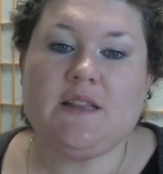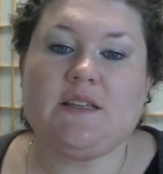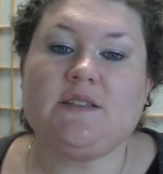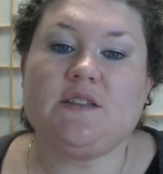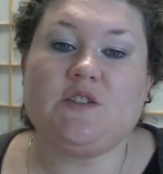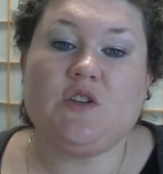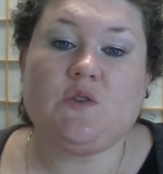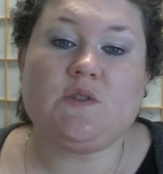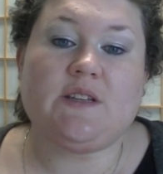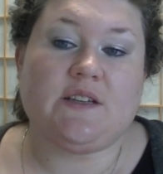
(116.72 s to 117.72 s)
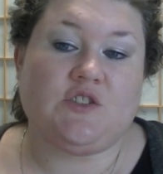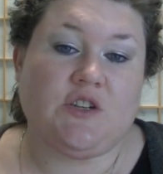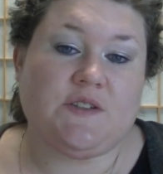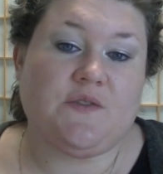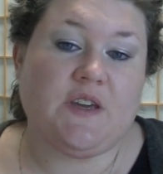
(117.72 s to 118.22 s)
This is used as
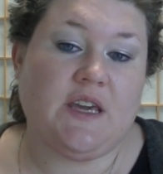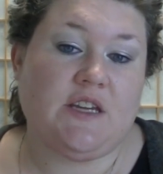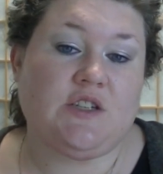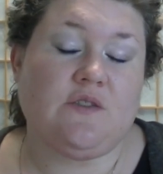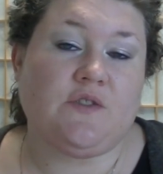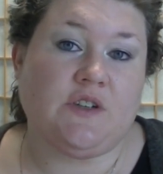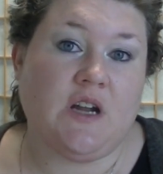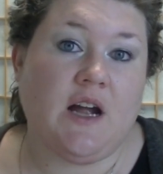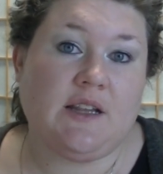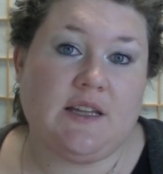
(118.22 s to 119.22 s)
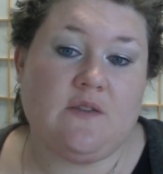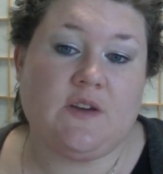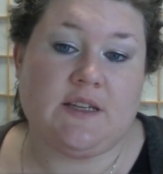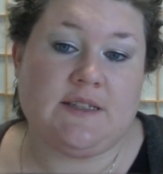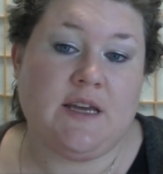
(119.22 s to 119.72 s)
justification for not
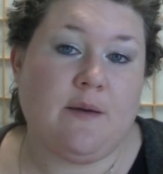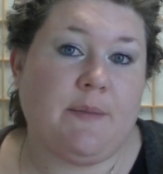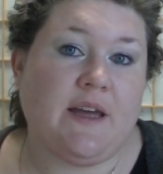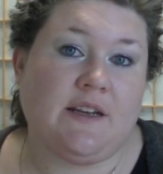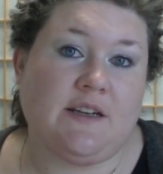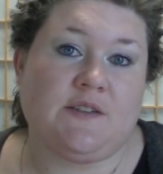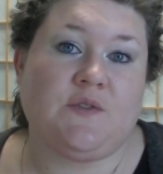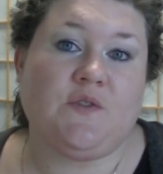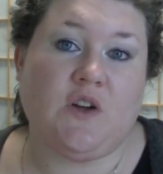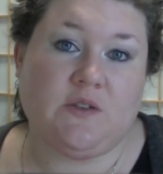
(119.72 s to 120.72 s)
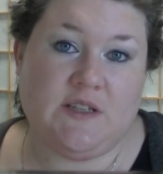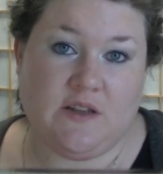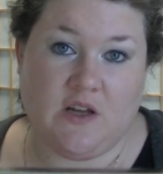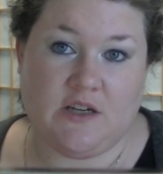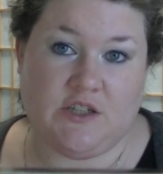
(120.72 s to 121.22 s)
leaving a tip, and it is faulty
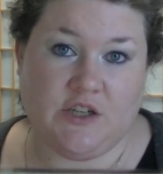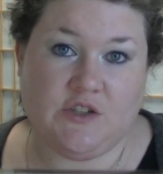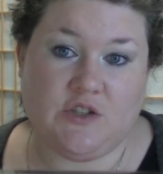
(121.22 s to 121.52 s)
logic.